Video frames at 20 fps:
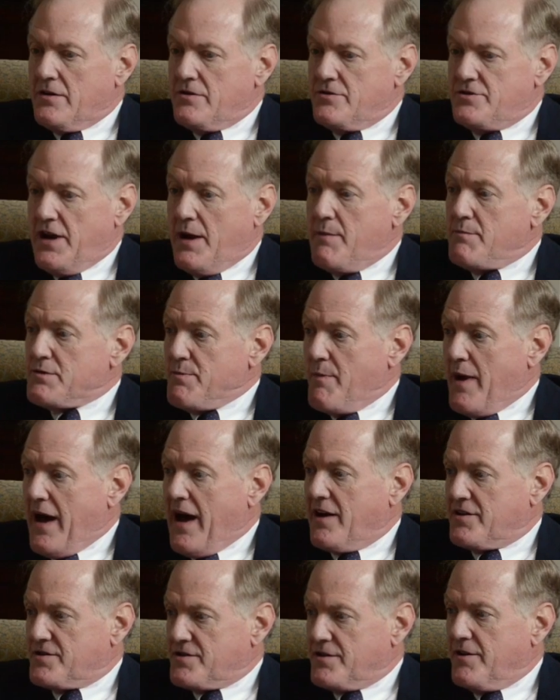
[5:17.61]
James
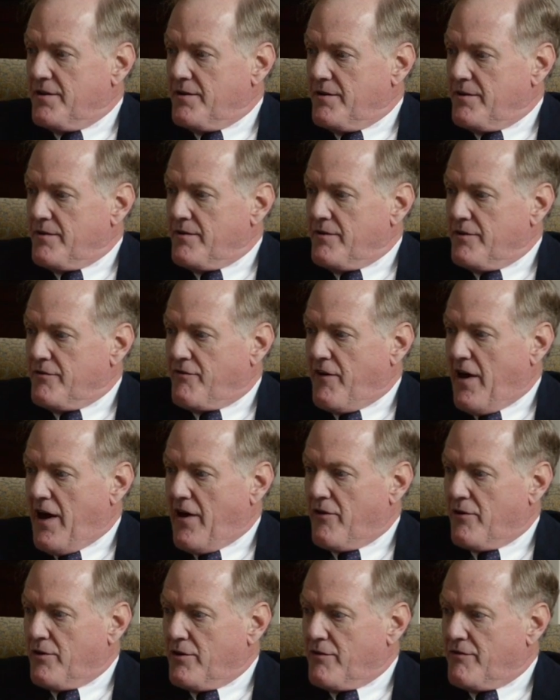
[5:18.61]
Madison, the
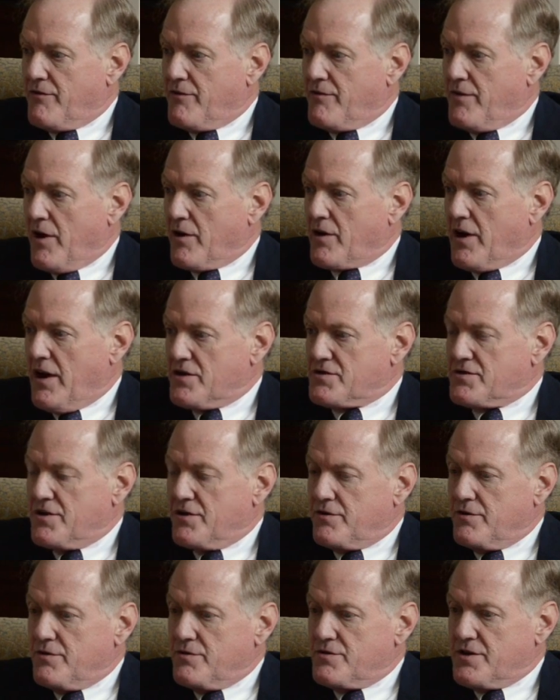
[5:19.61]
father of our
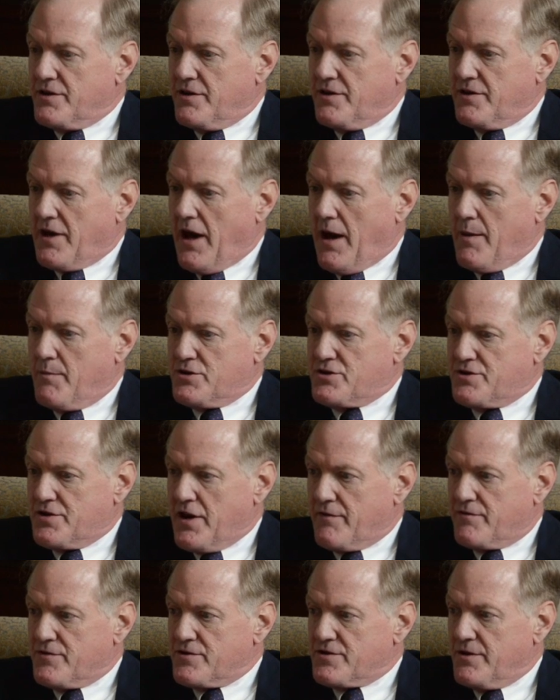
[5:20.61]
Constitution, and Thomas
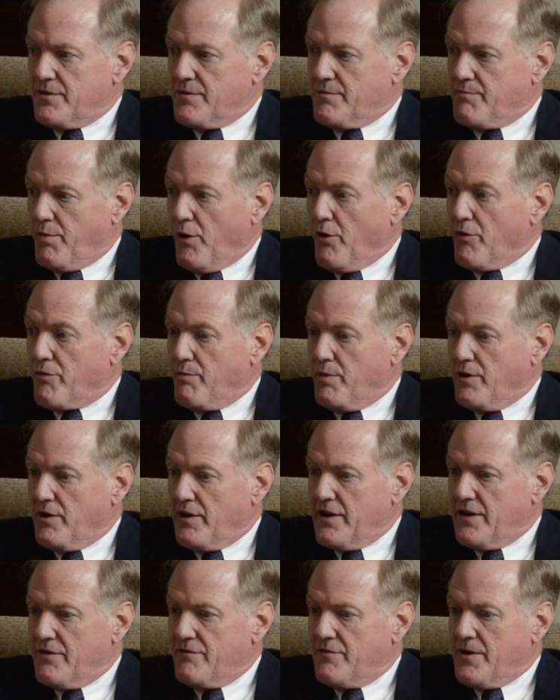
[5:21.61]
Jefferson both
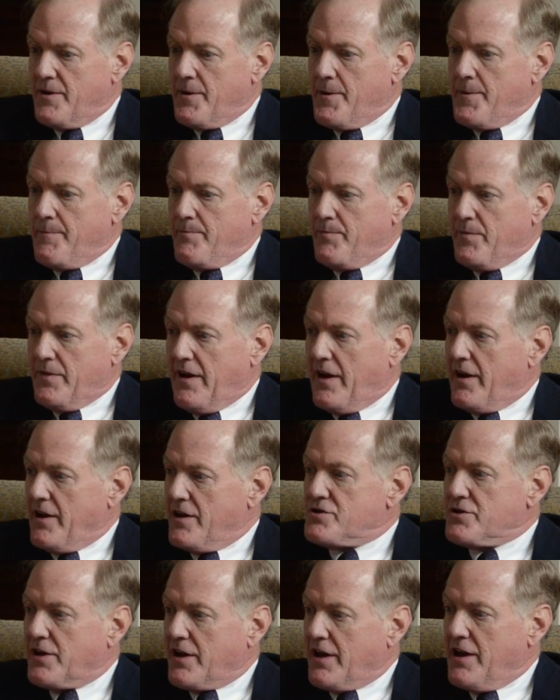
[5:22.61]
believed that
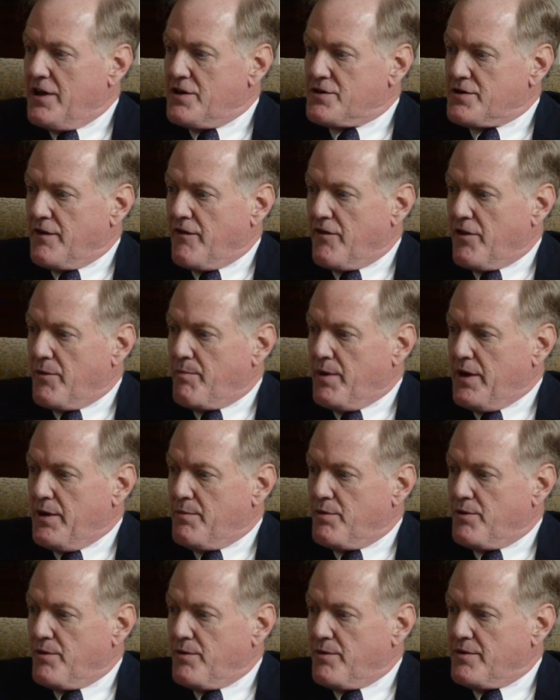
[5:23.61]
education of the
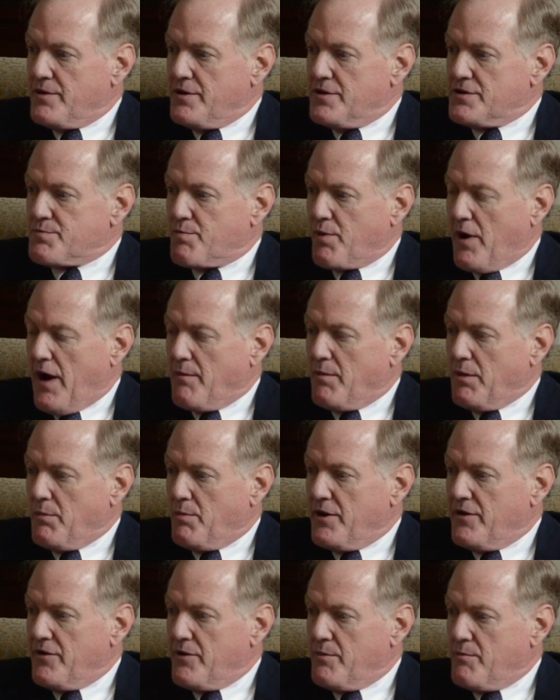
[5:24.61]
people is
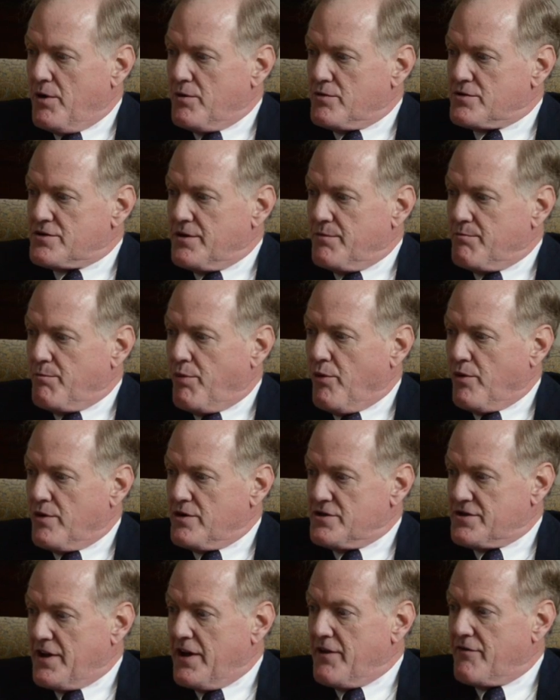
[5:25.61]
probably the most
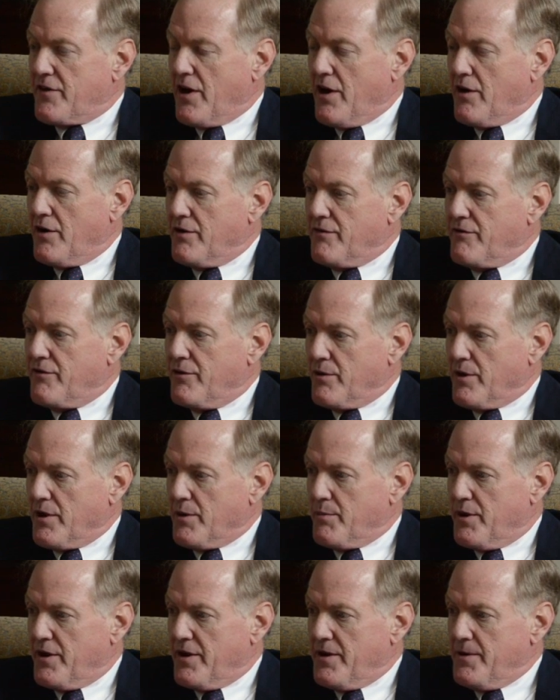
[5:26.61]
important safeguard of their
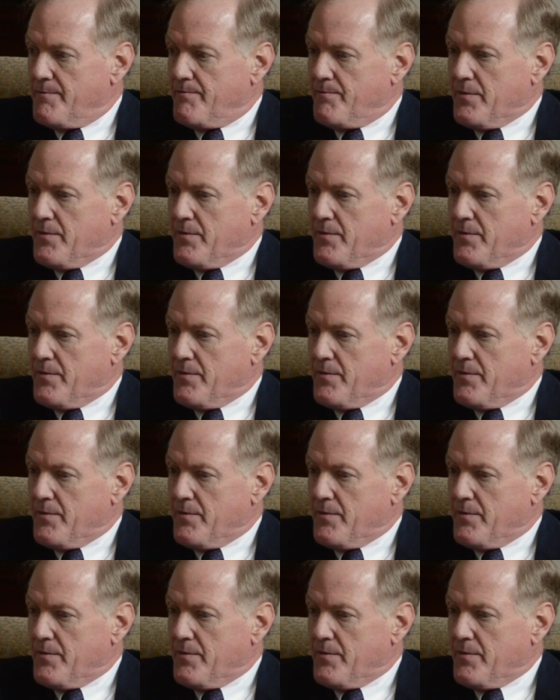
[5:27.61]
liberty.